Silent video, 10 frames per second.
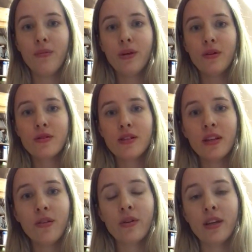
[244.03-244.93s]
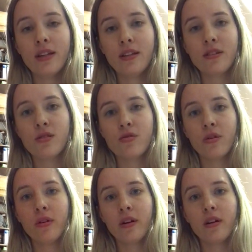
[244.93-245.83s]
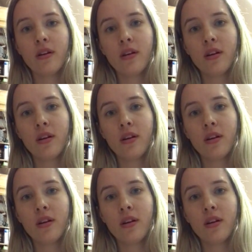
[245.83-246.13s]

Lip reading: because then you're getting stronger.